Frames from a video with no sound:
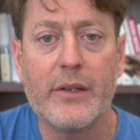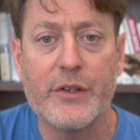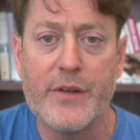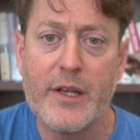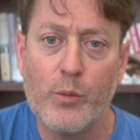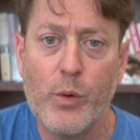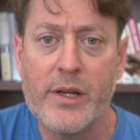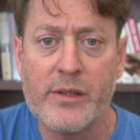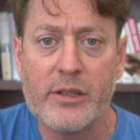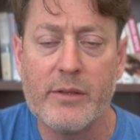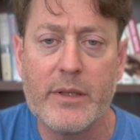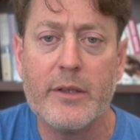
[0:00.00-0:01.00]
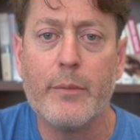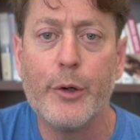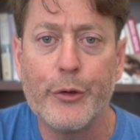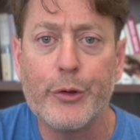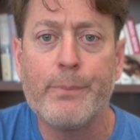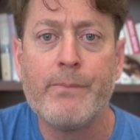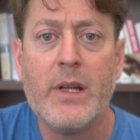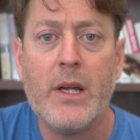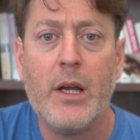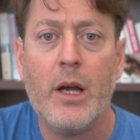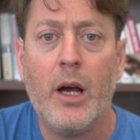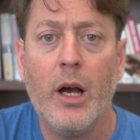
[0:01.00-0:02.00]
and then went and committed murder,
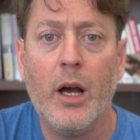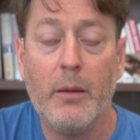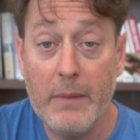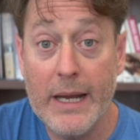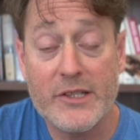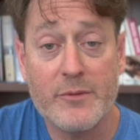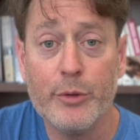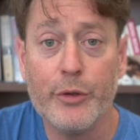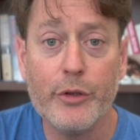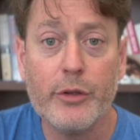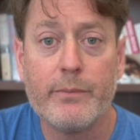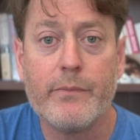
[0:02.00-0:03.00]
uh, mass murder.